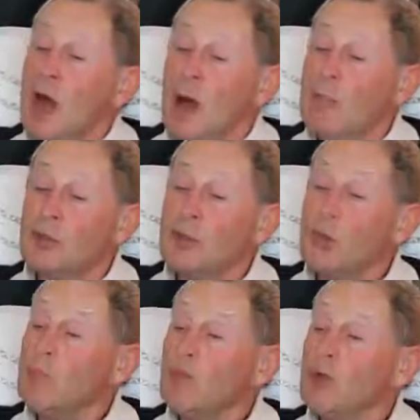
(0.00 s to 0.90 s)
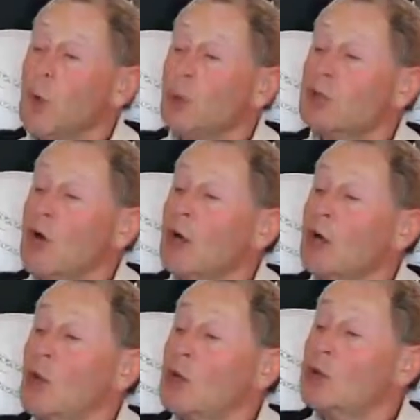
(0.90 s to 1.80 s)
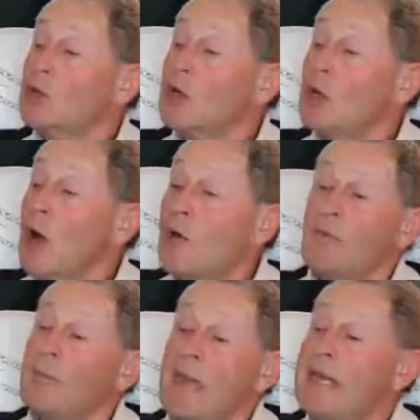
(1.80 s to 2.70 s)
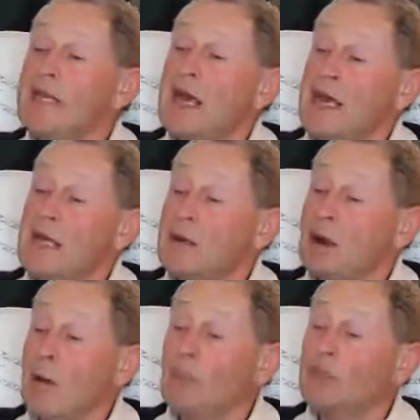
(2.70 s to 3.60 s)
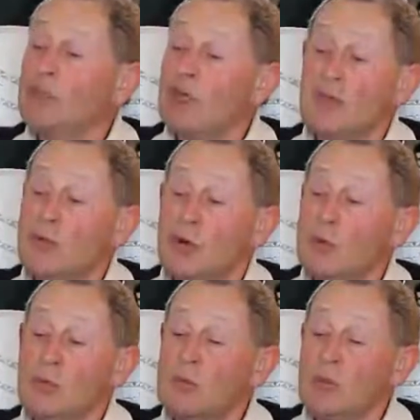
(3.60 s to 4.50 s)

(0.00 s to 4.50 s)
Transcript: I presume the Coast Guard learnt of a Mayday, obviously through